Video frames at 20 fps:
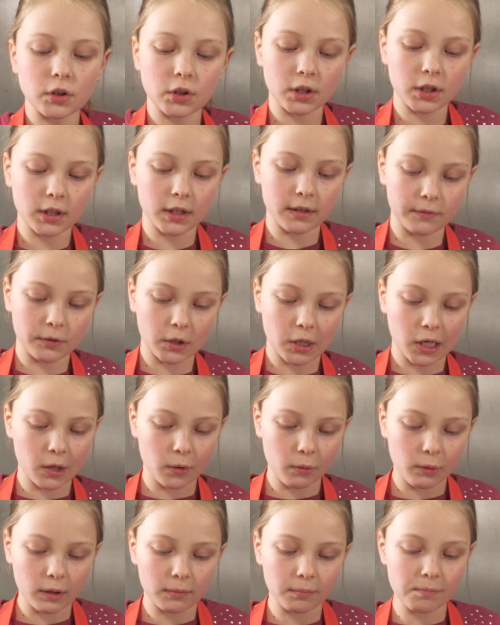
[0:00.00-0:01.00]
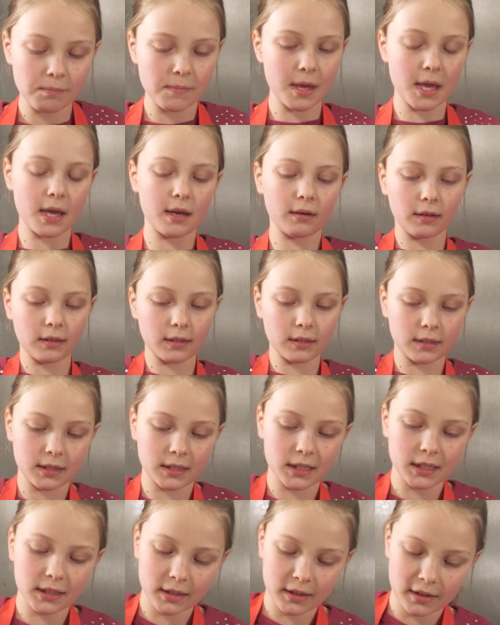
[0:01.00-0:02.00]
can give it a quick
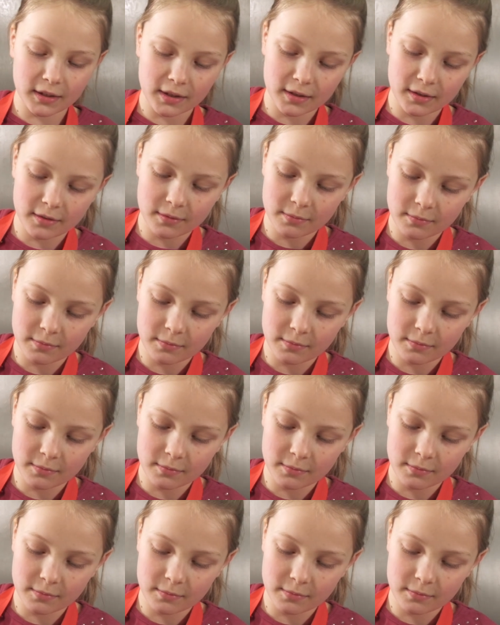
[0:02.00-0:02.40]
mix like